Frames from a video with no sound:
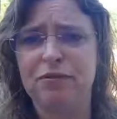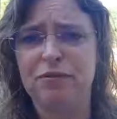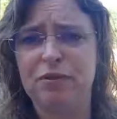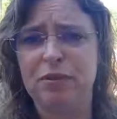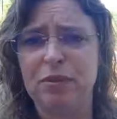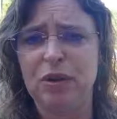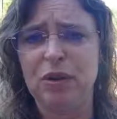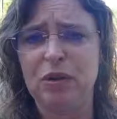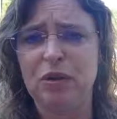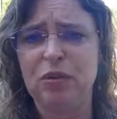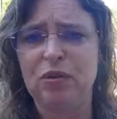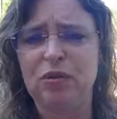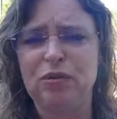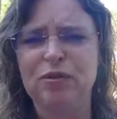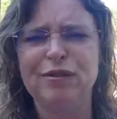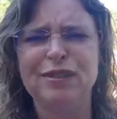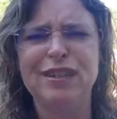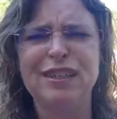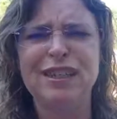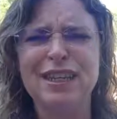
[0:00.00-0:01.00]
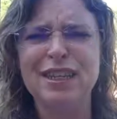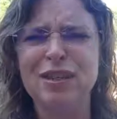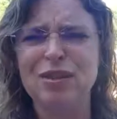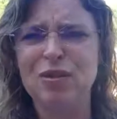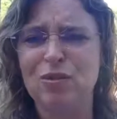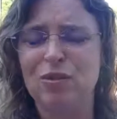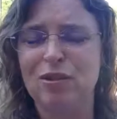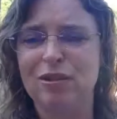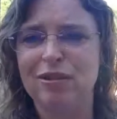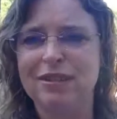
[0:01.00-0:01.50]
from you, who see the
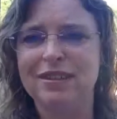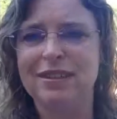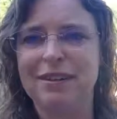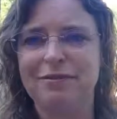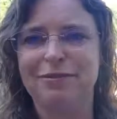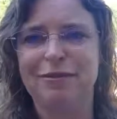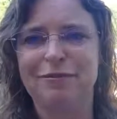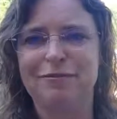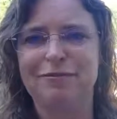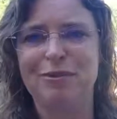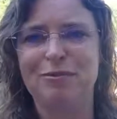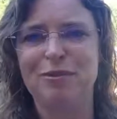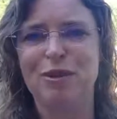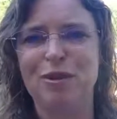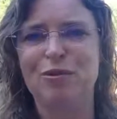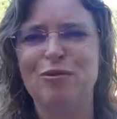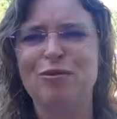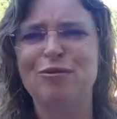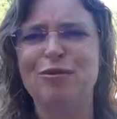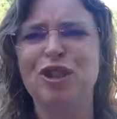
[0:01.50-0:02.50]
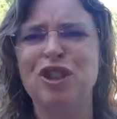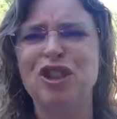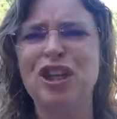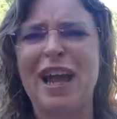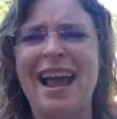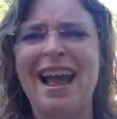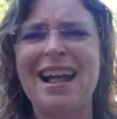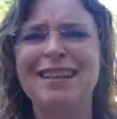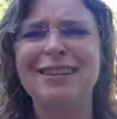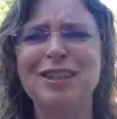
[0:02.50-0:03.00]
world different from you, who
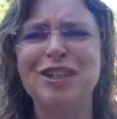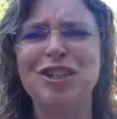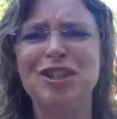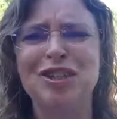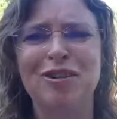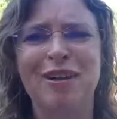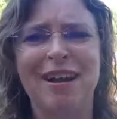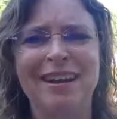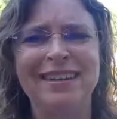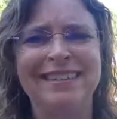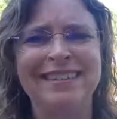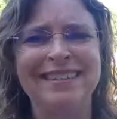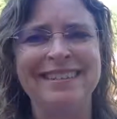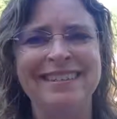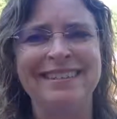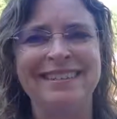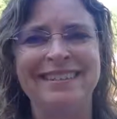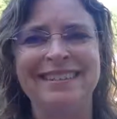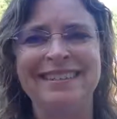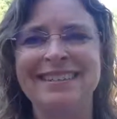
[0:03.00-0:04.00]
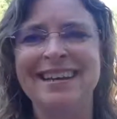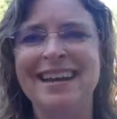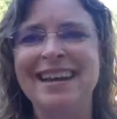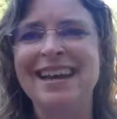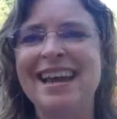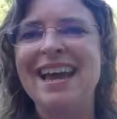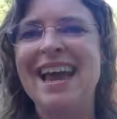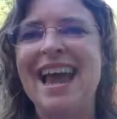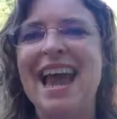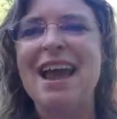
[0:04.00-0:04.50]
challenge your ideas,
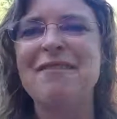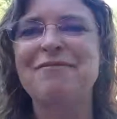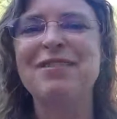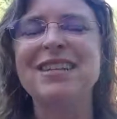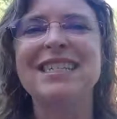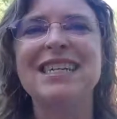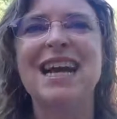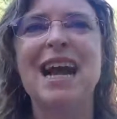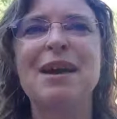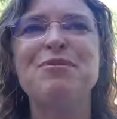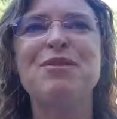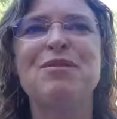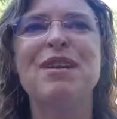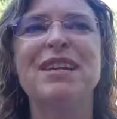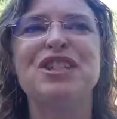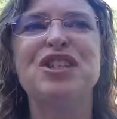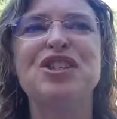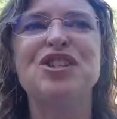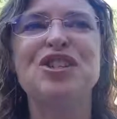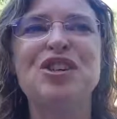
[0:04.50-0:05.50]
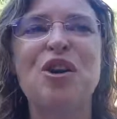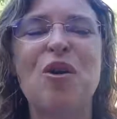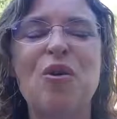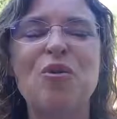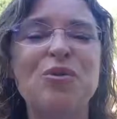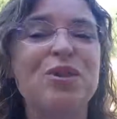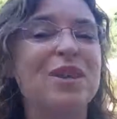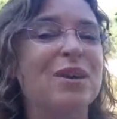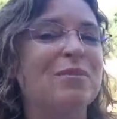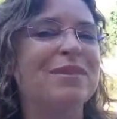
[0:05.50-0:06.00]
every time you get to
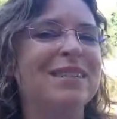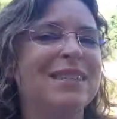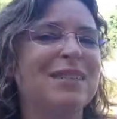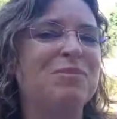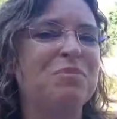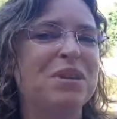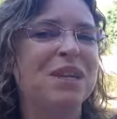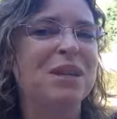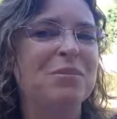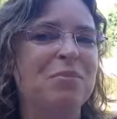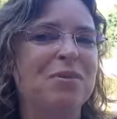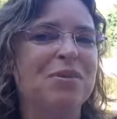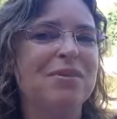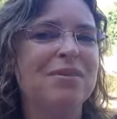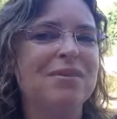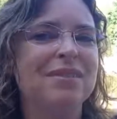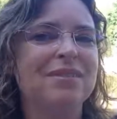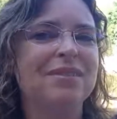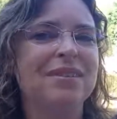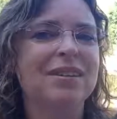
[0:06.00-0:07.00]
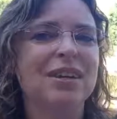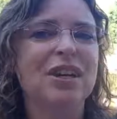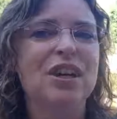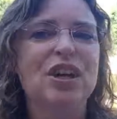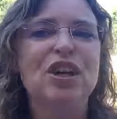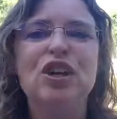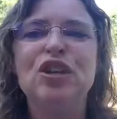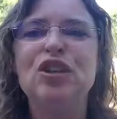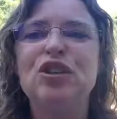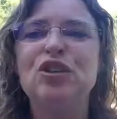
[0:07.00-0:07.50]
know them as people,
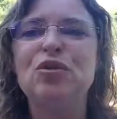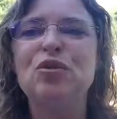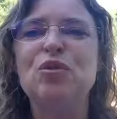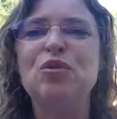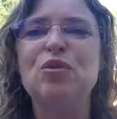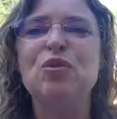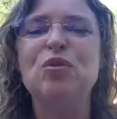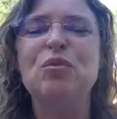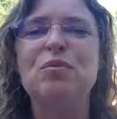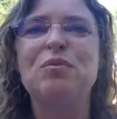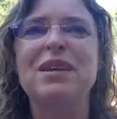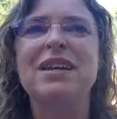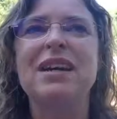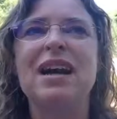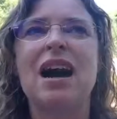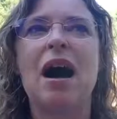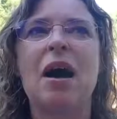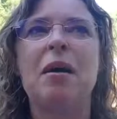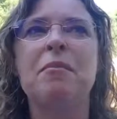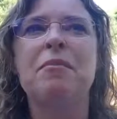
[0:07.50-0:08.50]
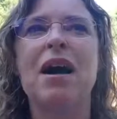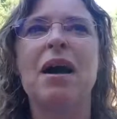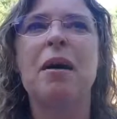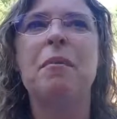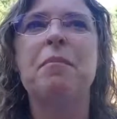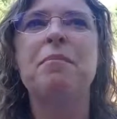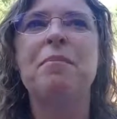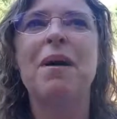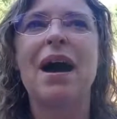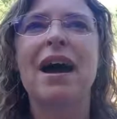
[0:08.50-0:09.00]
you become a
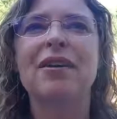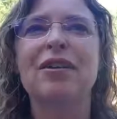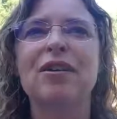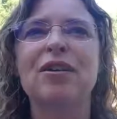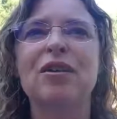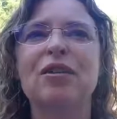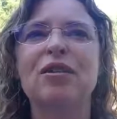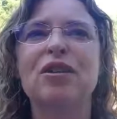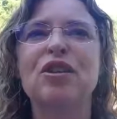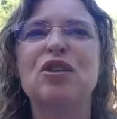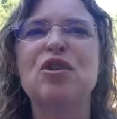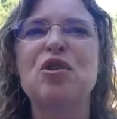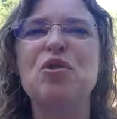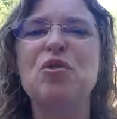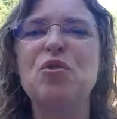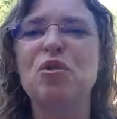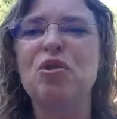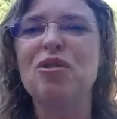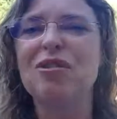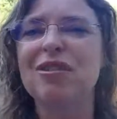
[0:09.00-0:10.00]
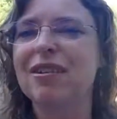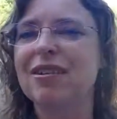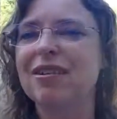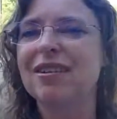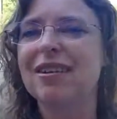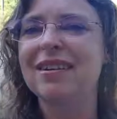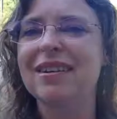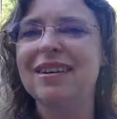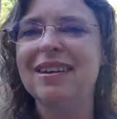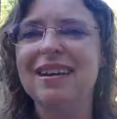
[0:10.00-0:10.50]
better,
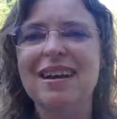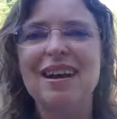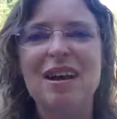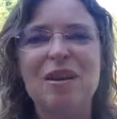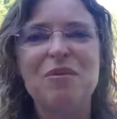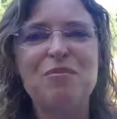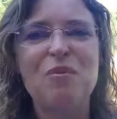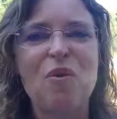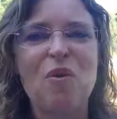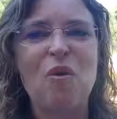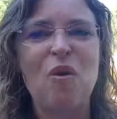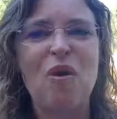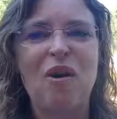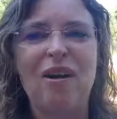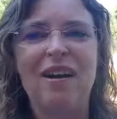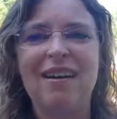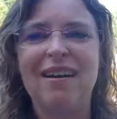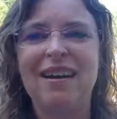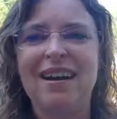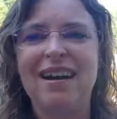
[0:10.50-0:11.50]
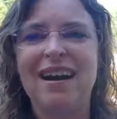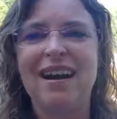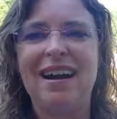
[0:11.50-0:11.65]
cooler, more